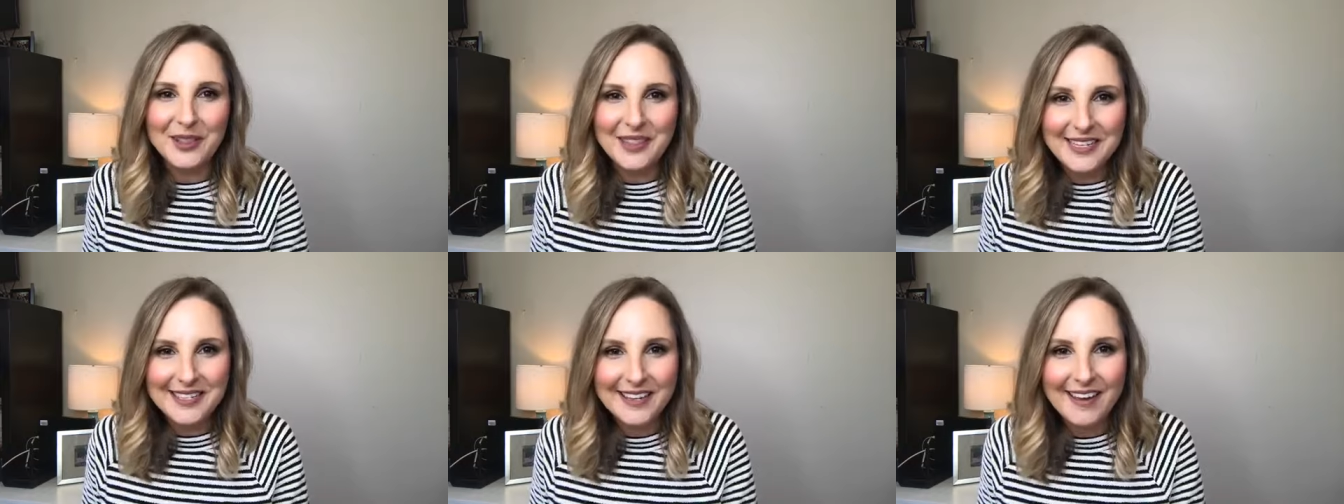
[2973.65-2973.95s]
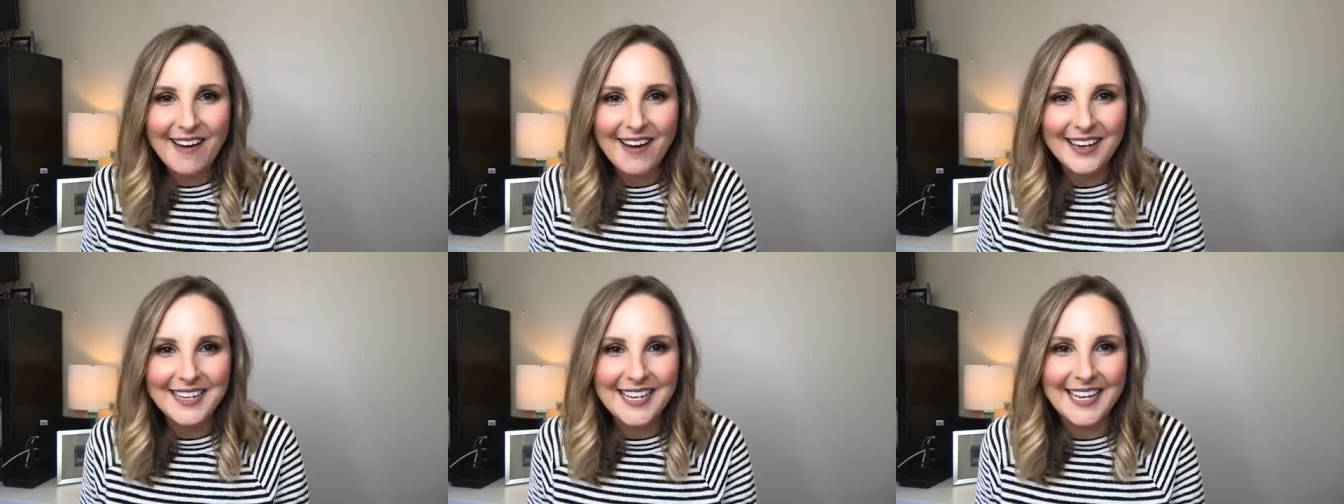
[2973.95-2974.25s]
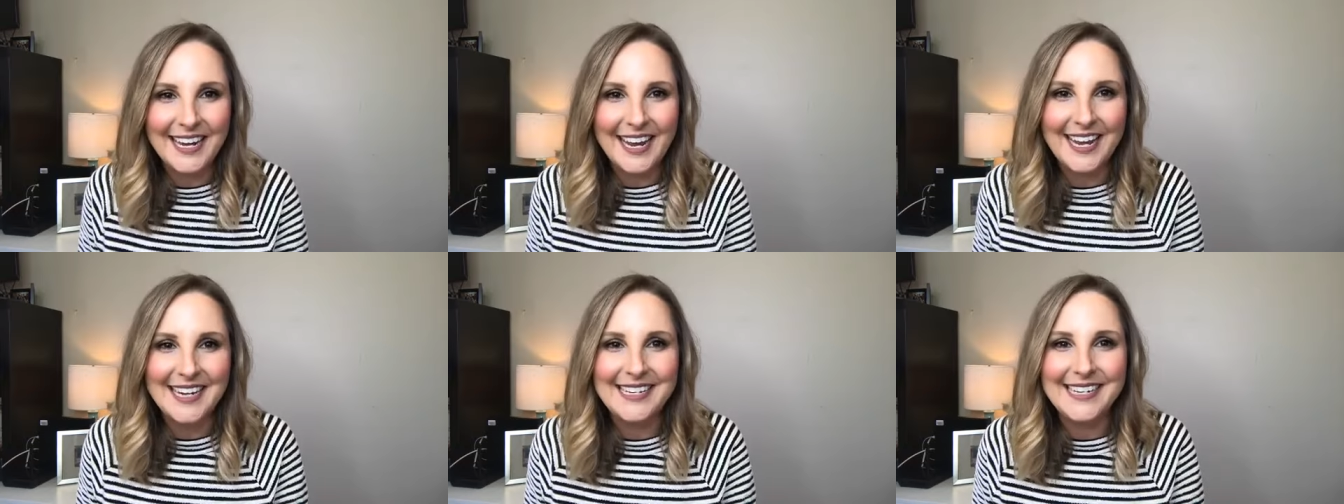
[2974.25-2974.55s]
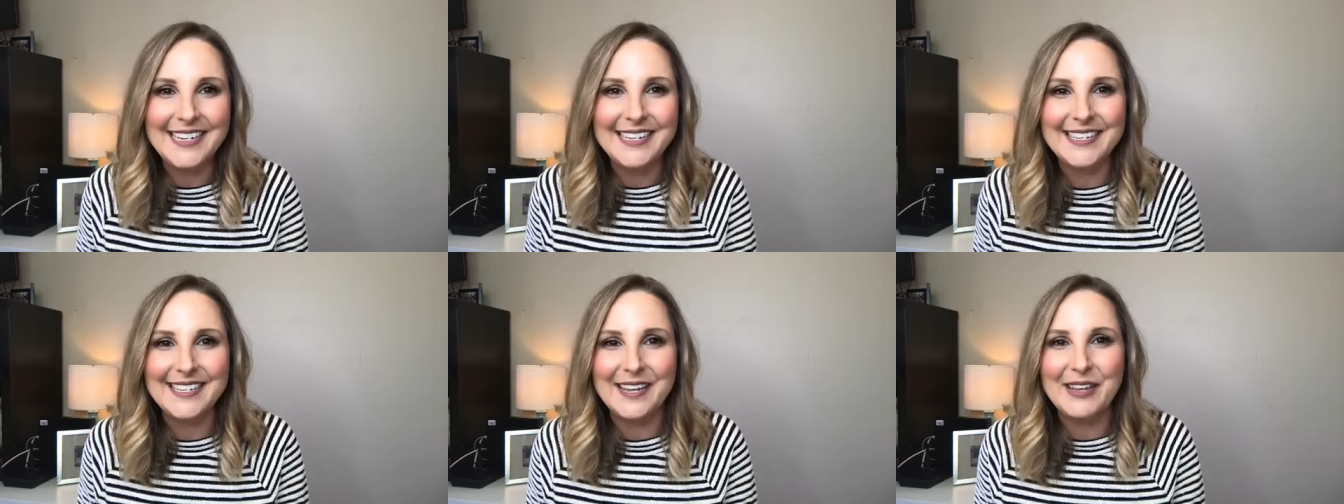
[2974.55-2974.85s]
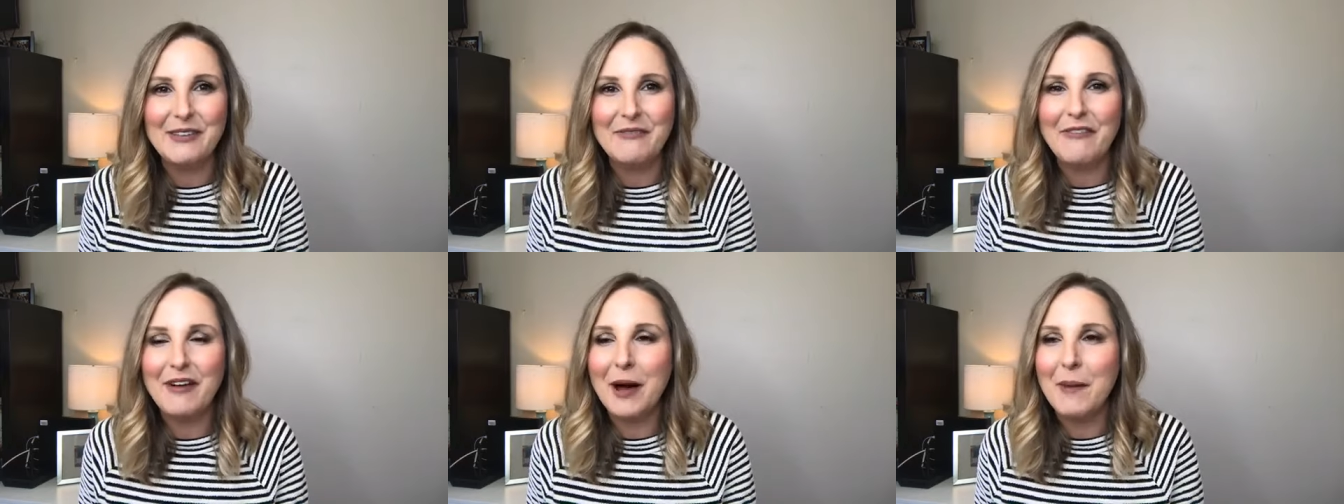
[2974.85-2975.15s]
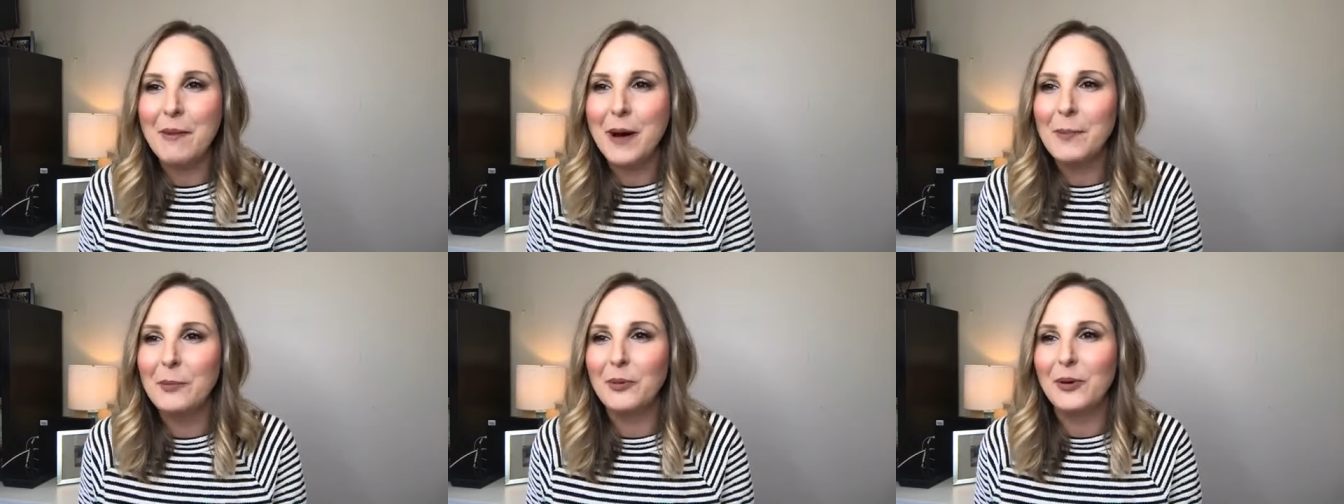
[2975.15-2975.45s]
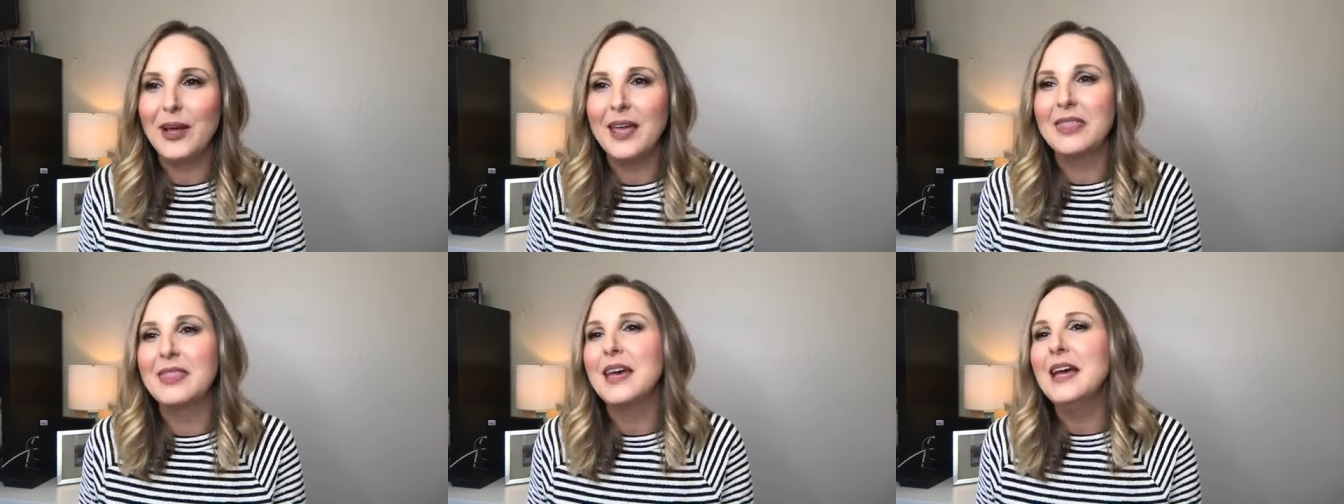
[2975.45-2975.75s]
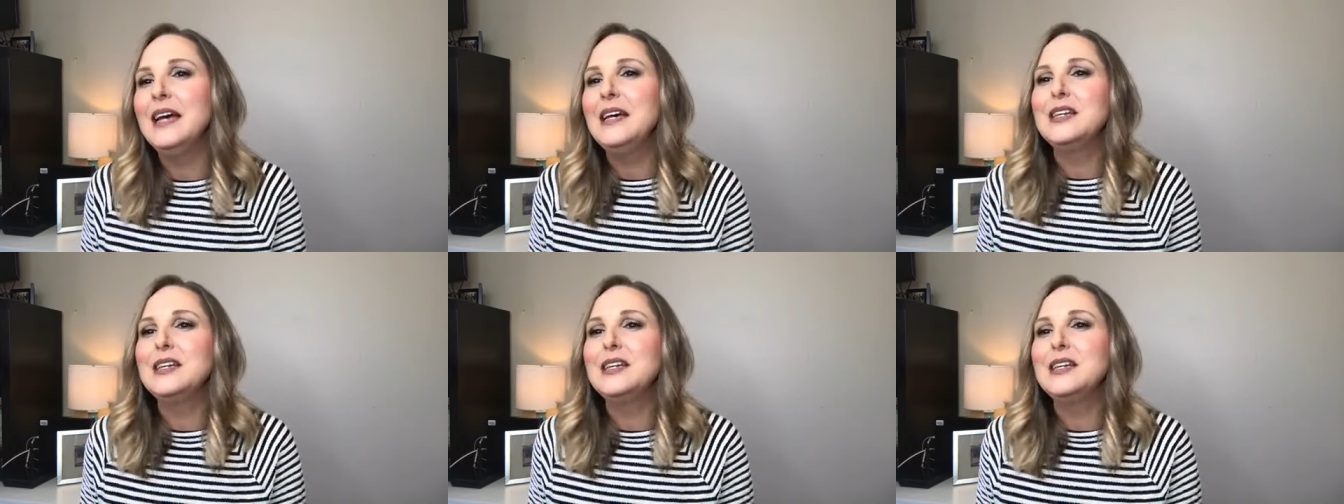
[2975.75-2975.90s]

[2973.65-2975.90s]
of these content ideas that you've come up with.